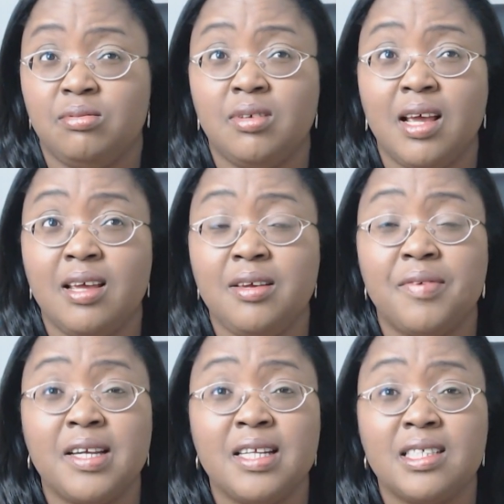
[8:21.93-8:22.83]

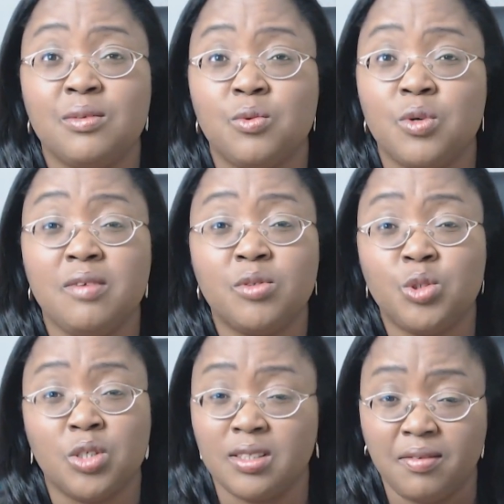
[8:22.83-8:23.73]
if anything will
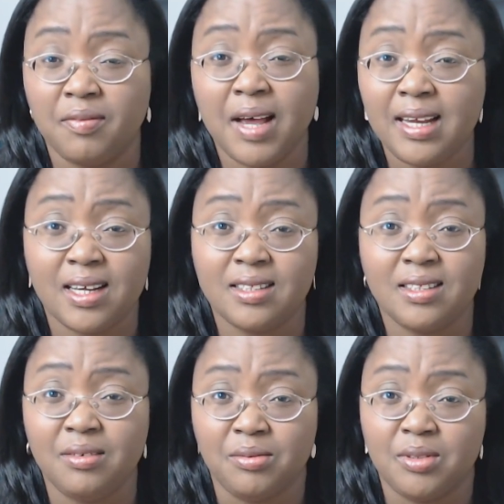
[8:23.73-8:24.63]
even justify that,
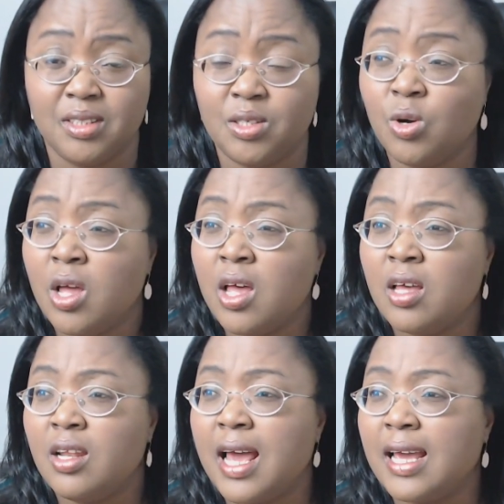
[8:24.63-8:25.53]
even
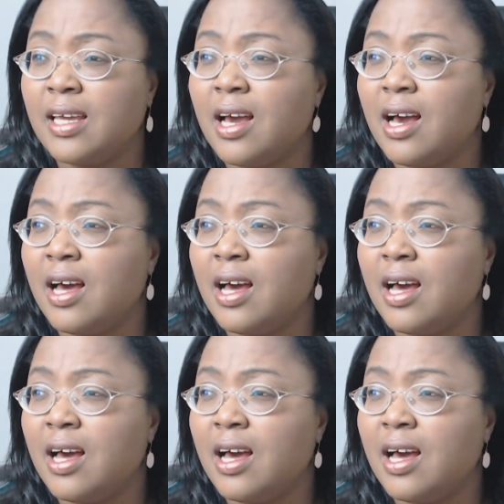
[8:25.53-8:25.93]
like,